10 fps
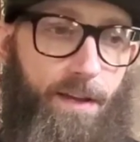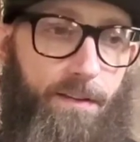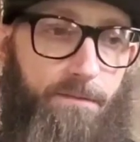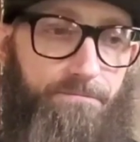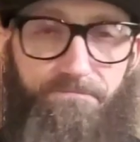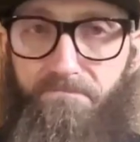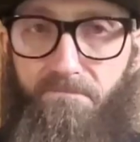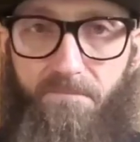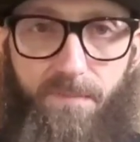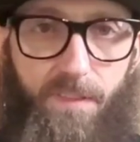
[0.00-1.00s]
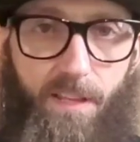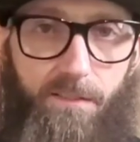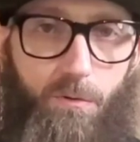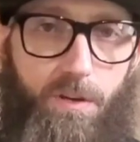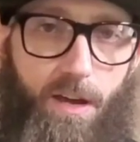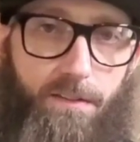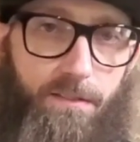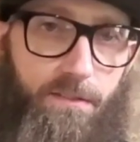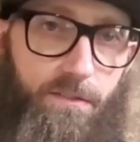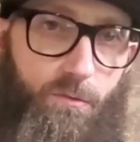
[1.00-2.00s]
And that's
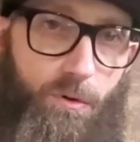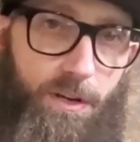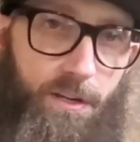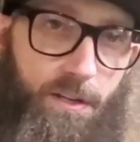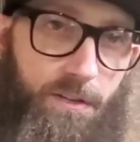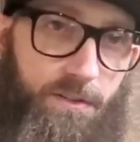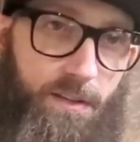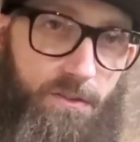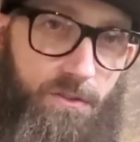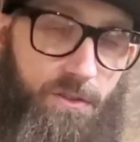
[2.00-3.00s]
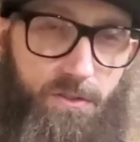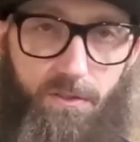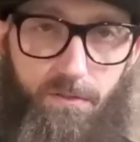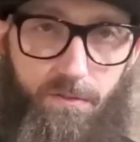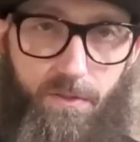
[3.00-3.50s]
okay. That's just the way it is. That's just